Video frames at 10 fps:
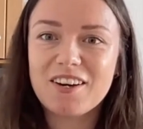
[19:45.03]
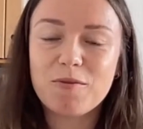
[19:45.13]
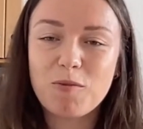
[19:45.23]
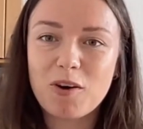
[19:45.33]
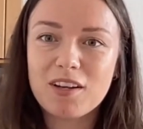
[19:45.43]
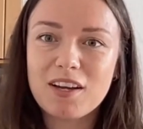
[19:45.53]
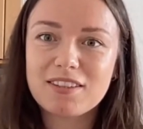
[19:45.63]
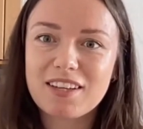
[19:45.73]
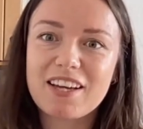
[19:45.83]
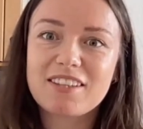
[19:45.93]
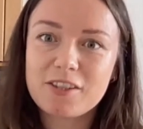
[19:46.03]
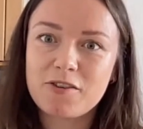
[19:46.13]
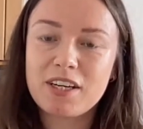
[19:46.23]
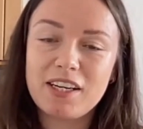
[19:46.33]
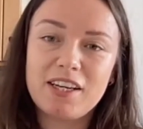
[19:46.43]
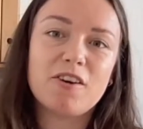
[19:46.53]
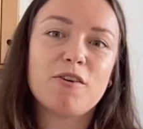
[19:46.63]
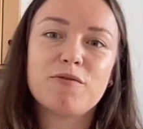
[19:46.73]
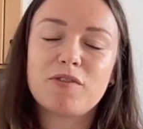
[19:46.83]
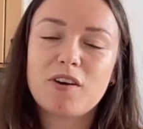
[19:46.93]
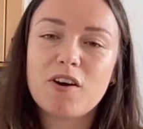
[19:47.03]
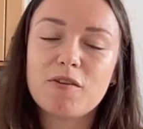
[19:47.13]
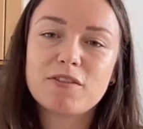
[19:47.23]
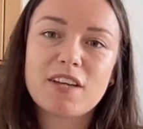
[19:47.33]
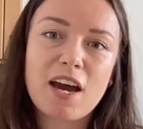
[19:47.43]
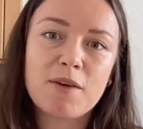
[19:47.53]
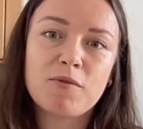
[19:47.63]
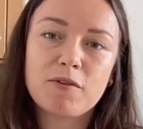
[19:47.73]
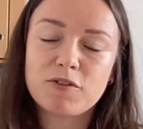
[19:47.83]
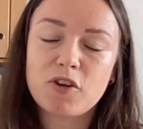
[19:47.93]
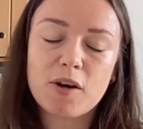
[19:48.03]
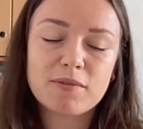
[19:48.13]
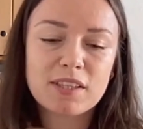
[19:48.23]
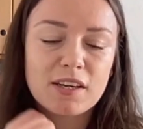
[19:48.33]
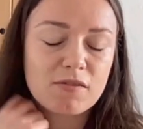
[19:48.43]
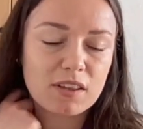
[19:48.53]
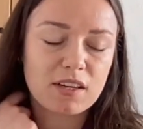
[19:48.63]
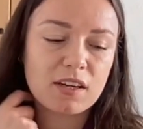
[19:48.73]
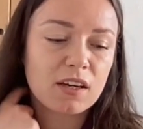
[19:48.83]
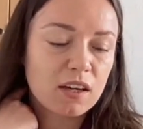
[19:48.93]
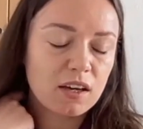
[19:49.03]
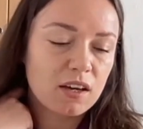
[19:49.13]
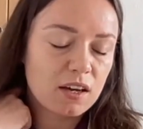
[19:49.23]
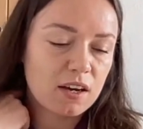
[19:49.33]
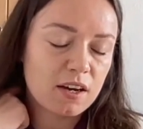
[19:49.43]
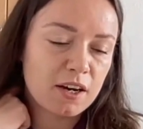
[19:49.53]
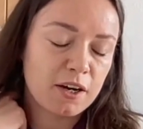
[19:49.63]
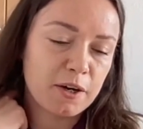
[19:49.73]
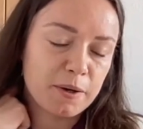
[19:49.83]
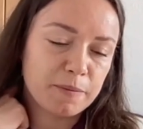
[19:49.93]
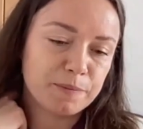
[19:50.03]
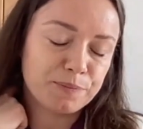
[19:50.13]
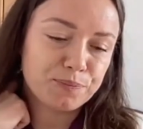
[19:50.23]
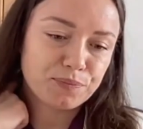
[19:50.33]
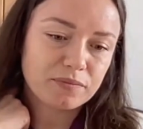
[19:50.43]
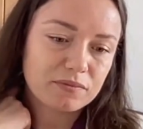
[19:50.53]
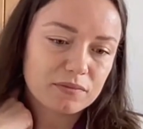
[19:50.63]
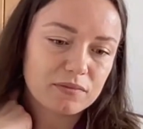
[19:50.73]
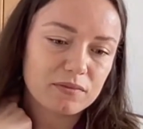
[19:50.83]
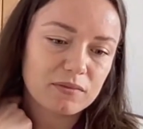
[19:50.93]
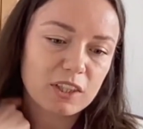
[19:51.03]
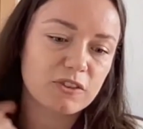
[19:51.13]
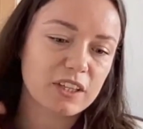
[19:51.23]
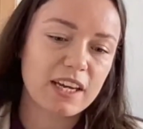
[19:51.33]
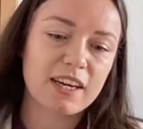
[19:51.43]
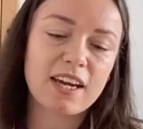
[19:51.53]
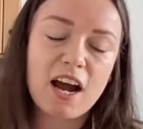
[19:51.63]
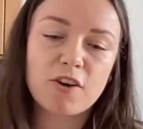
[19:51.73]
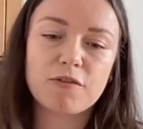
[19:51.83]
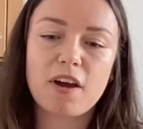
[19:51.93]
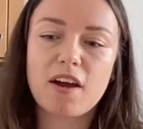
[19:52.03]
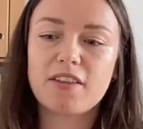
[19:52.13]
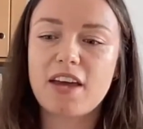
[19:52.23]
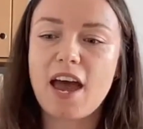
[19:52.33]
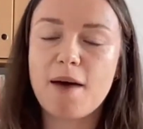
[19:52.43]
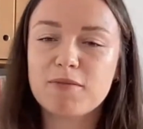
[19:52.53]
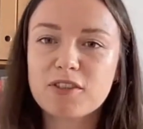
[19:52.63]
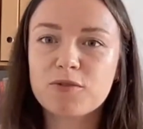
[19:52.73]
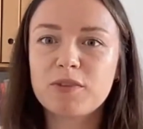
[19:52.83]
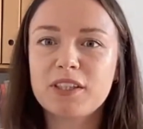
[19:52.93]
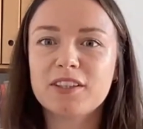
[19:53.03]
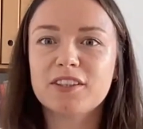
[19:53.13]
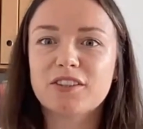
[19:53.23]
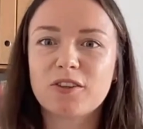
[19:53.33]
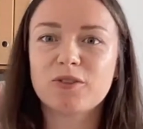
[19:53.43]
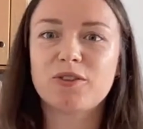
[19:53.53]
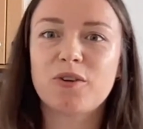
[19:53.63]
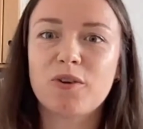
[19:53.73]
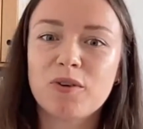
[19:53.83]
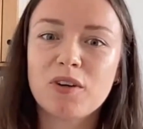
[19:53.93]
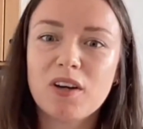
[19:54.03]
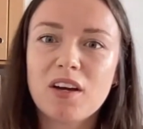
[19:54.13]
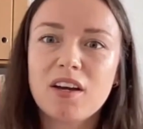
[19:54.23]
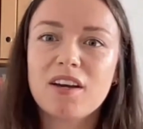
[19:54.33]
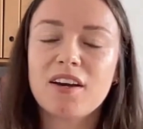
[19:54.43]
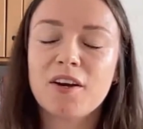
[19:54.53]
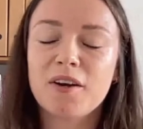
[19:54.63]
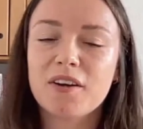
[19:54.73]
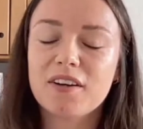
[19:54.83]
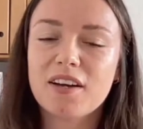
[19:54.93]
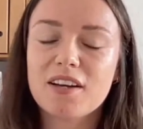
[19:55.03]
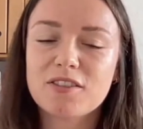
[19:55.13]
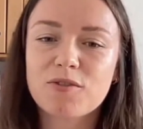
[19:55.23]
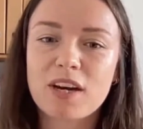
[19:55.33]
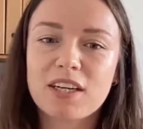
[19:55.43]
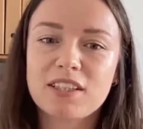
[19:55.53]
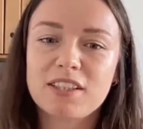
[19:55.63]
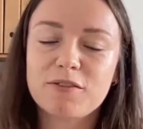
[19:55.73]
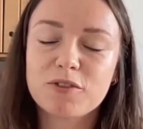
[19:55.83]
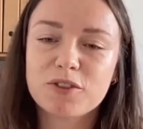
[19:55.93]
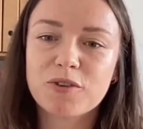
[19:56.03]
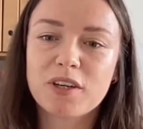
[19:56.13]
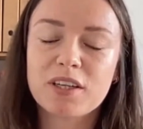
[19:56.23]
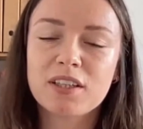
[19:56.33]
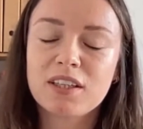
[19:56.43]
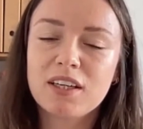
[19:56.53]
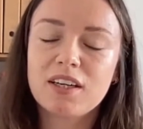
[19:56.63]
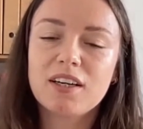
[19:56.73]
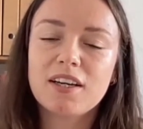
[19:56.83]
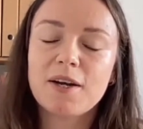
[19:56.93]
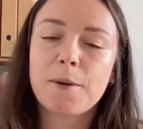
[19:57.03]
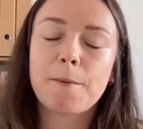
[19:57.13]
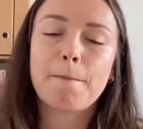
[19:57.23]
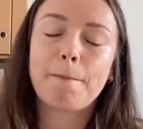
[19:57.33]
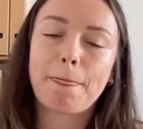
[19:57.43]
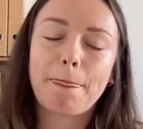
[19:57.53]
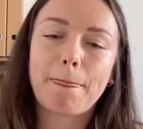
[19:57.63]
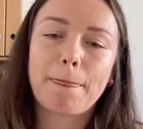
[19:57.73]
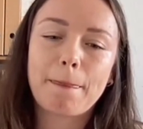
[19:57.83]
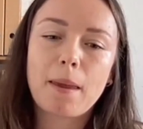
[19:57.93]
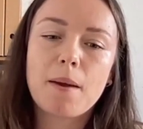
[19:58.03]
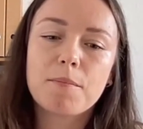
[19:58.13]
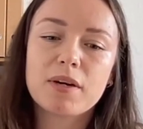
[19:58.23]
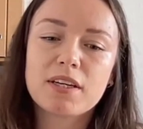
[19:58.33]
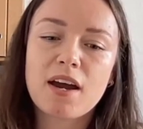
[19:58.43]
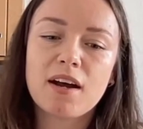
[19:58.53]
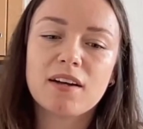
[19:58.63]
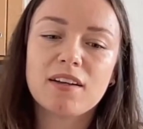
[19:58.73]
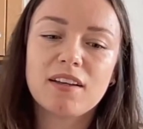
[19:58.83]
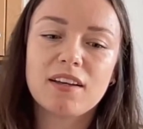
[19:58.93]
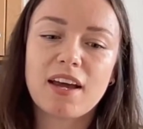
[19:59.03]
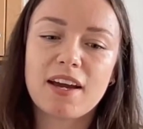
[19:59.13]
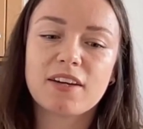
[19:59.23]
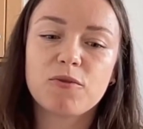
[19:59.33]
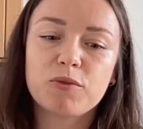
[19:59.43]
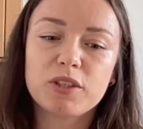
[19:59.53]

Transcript: more or less like tyranny of time with jobs and everything. So getting out of the hamster wheel is also a strategy for sure. But yeah, like we